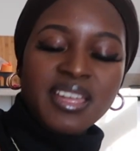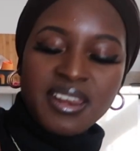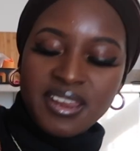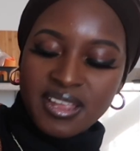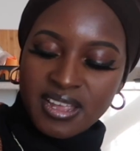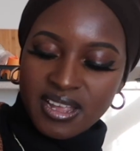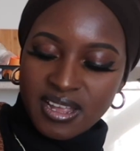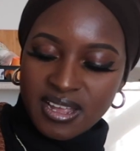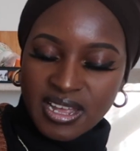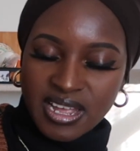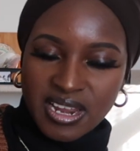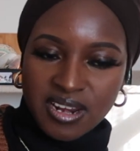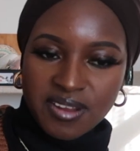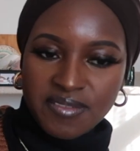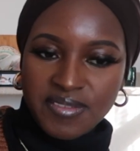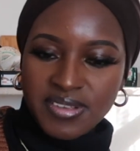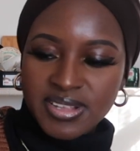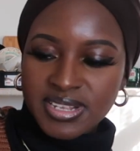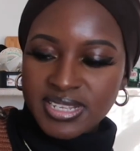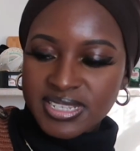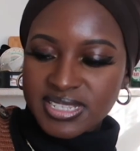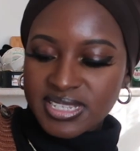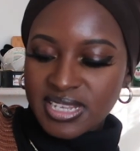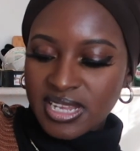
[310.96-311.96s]
and it kind of,
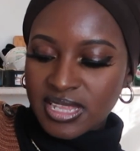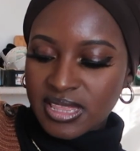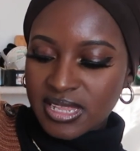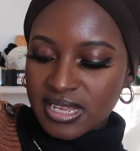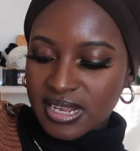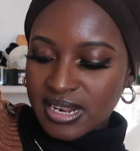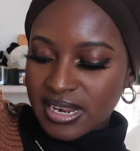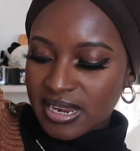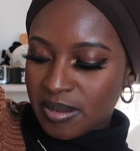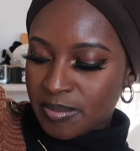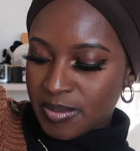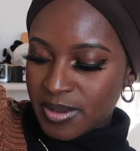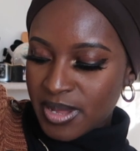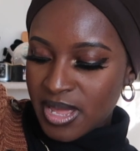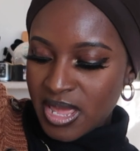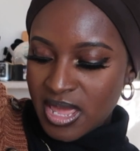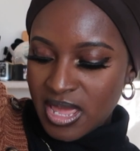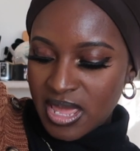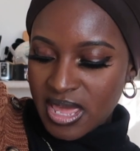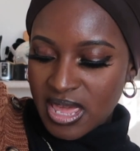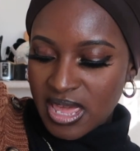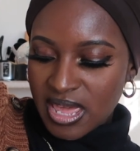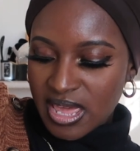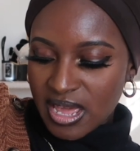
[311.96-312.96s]
you'll see in the clip,
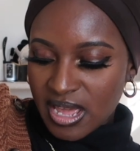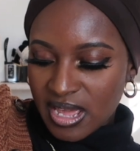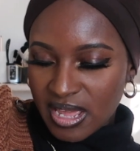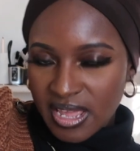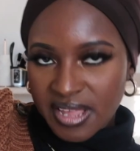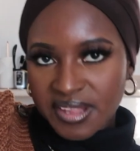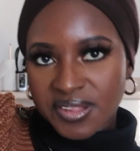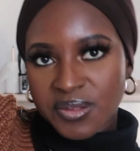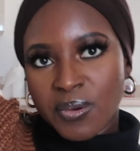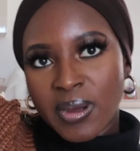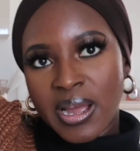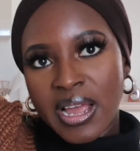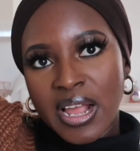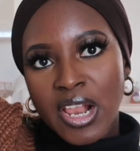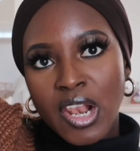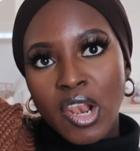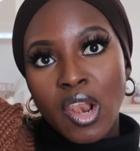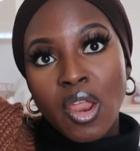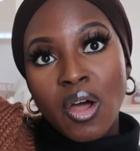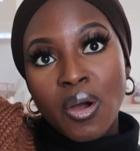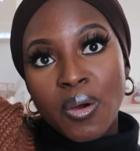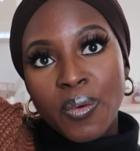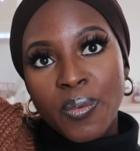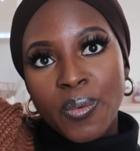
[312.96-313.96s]
It is quite a
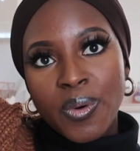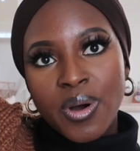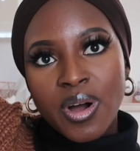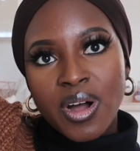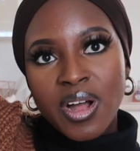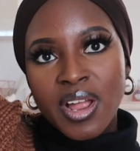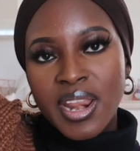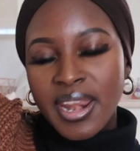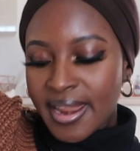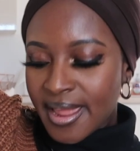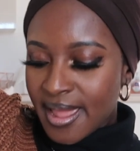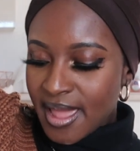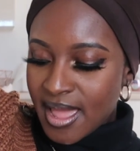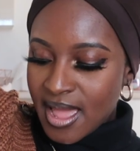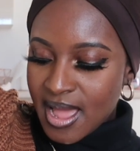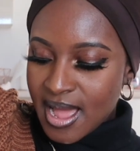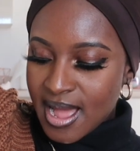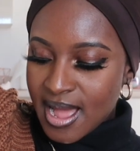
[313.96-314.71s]
long one.